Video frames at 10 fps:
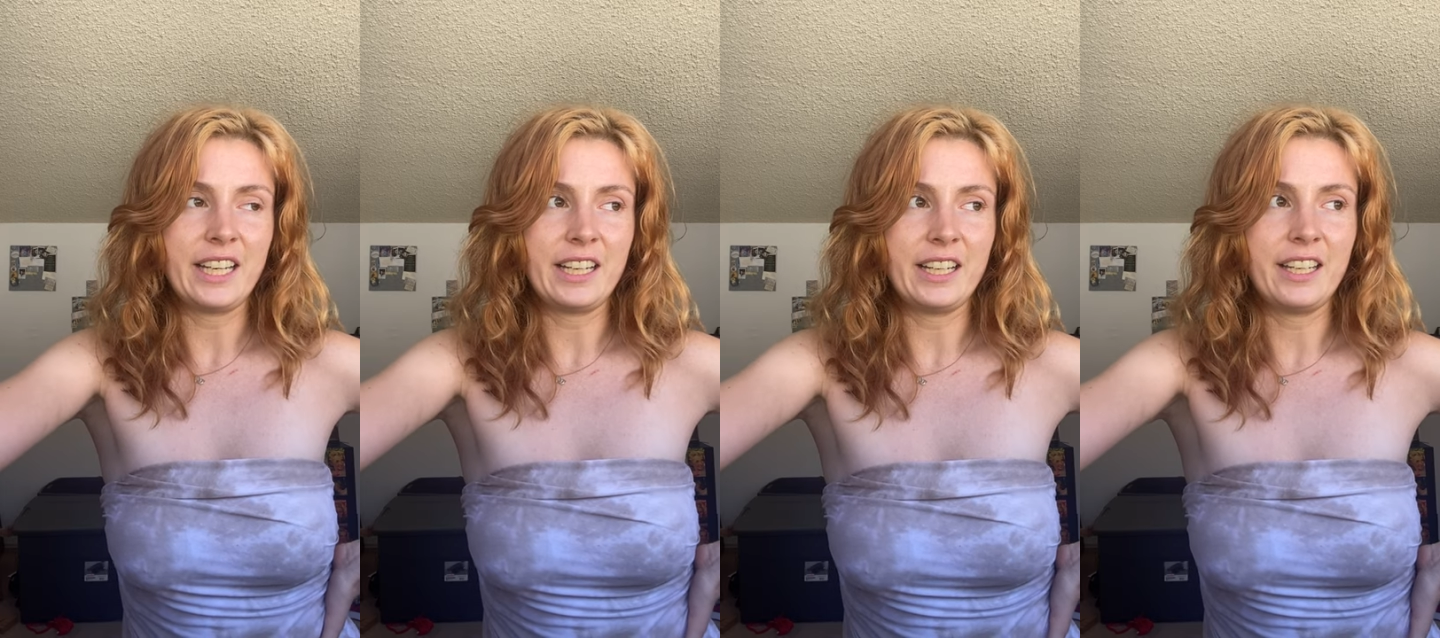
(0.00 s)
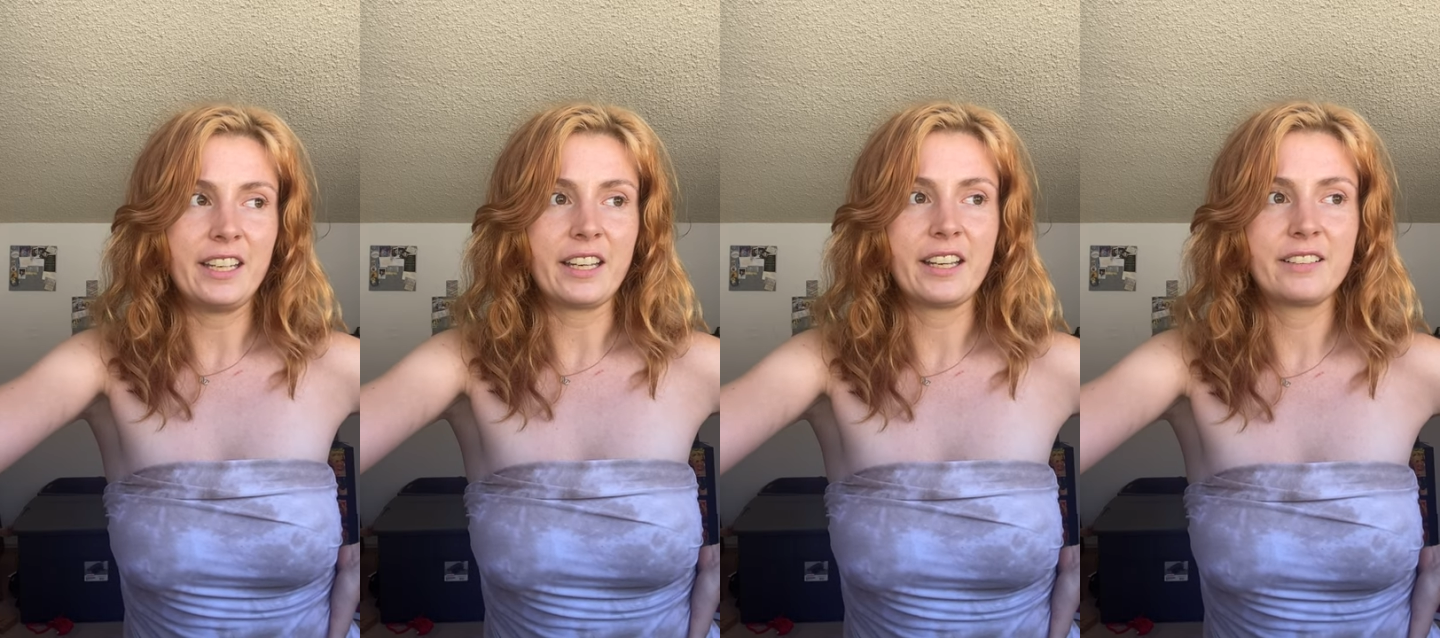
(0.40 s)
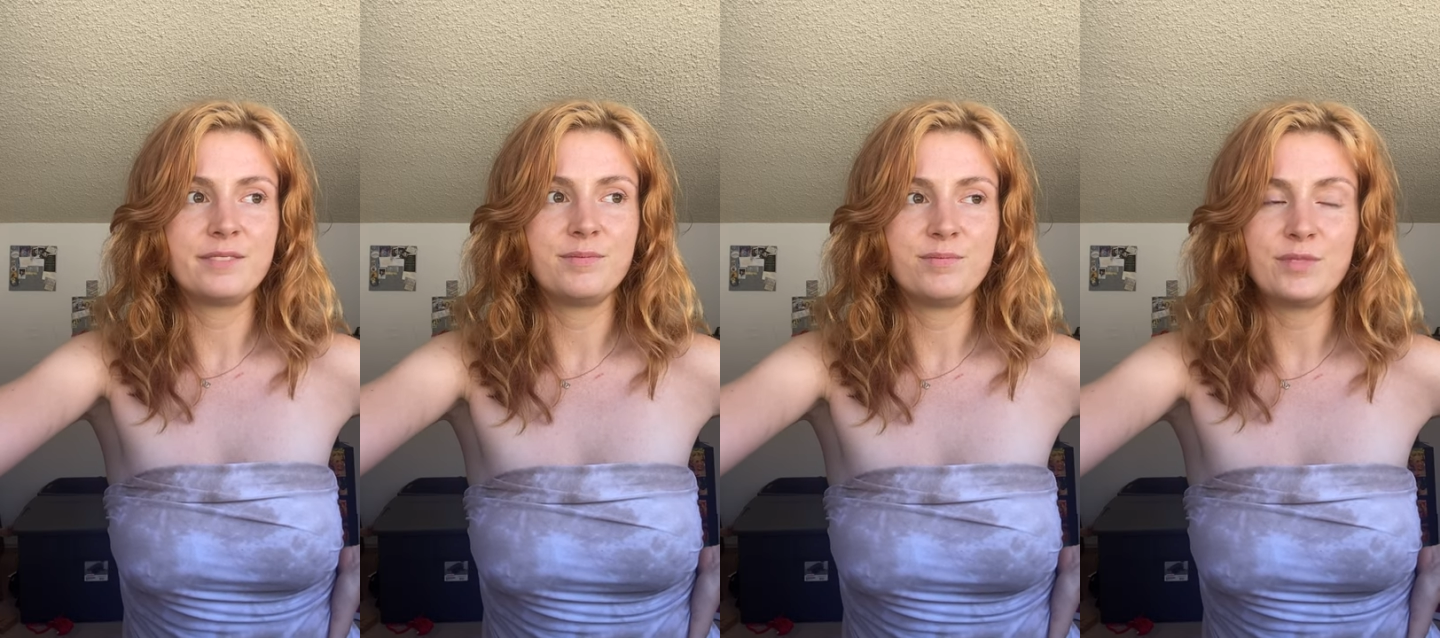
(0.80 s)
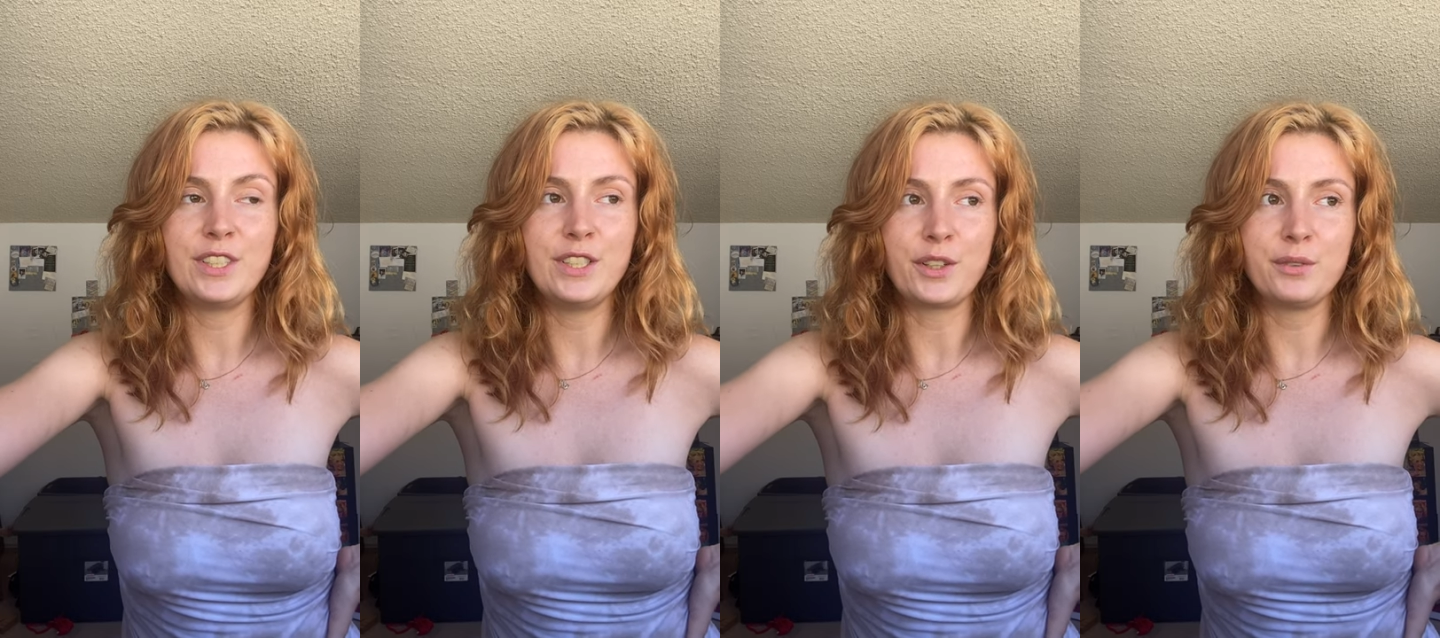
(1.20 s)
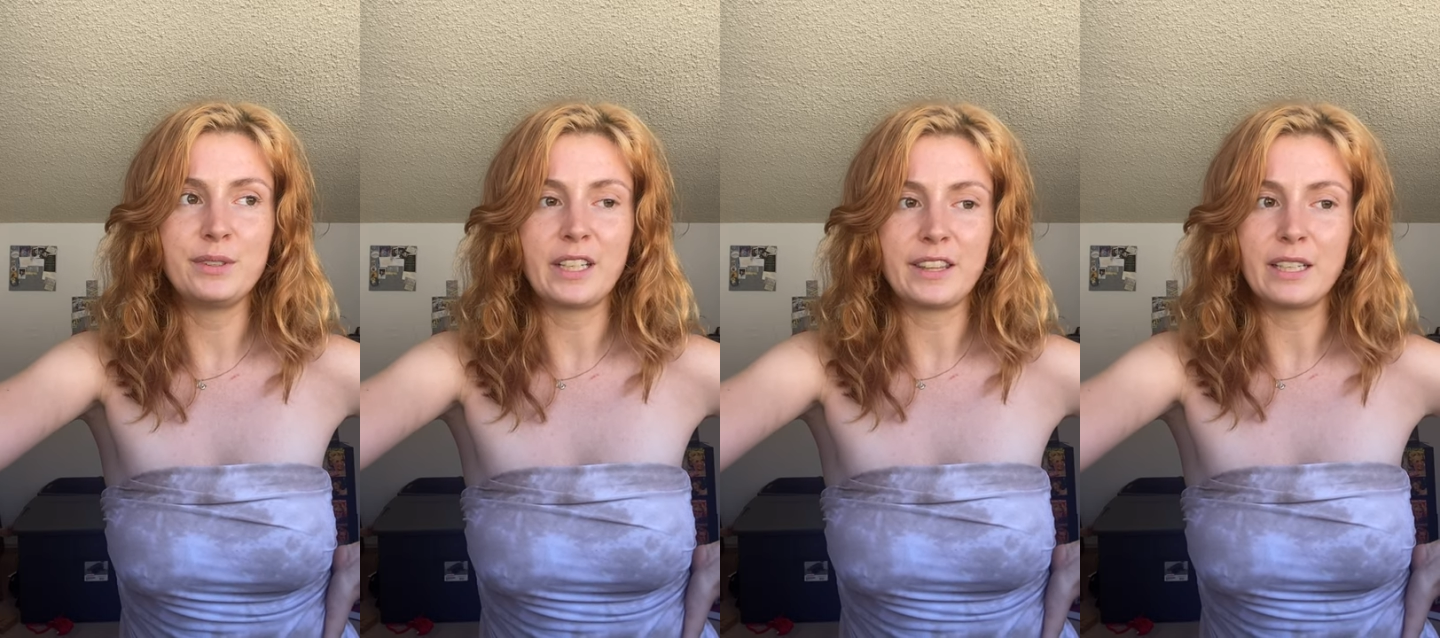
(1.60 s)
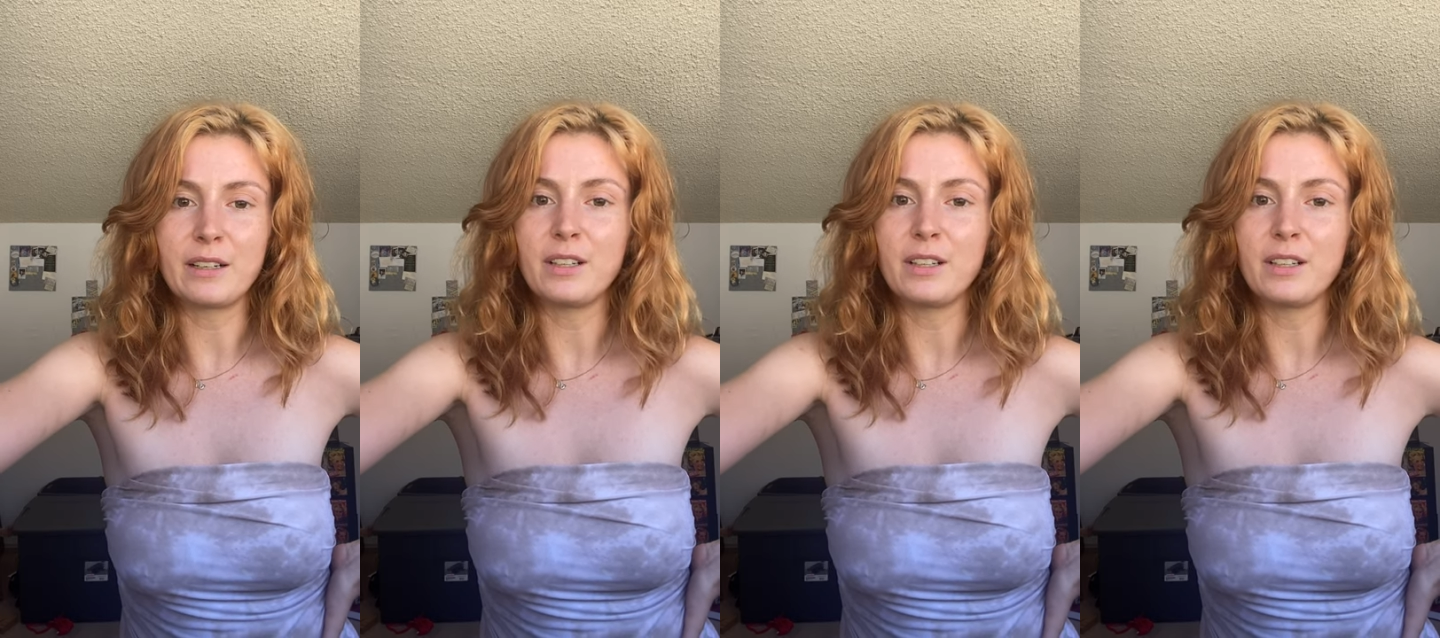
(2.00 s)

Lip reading: I think